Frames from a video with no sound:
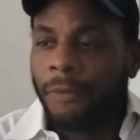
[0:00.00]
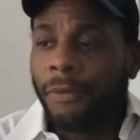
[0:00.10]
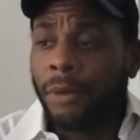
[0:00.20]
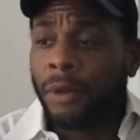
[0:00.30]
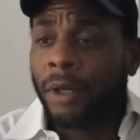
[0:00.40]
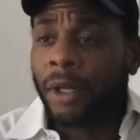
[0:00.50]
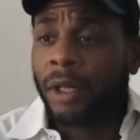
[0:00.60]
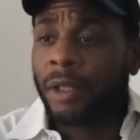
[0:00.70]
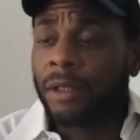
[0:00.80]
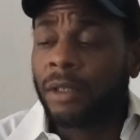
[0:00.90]

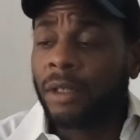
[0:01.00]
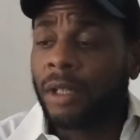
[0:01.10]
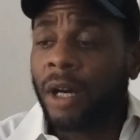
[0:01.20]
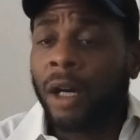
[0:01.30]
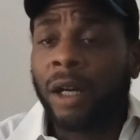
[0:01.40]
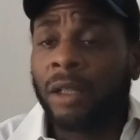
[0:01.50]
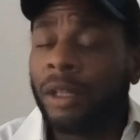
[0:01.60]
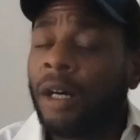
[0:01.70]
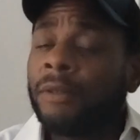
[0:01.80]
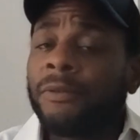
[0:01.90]
for our
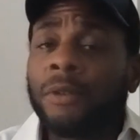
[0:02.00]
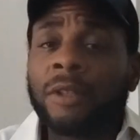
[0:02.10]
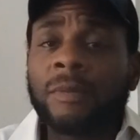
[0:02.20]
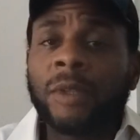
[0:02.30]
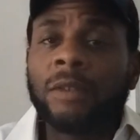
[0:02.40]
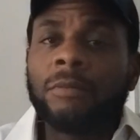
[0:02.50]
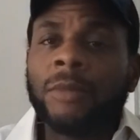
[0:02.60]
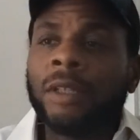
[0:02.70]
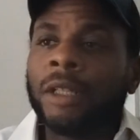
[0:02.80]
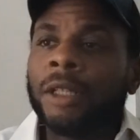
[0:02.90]
law enforcement
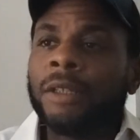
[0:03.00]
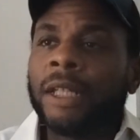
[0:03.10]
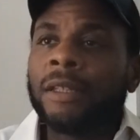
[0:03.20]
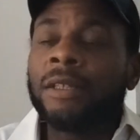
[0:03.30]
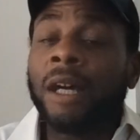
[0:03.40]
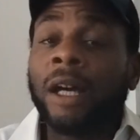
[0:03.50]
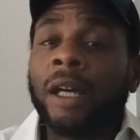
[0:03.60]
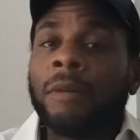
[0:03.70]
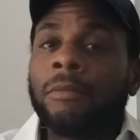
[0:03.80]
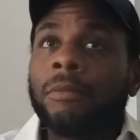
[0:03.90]
because at the
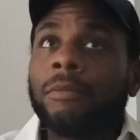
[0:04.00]
time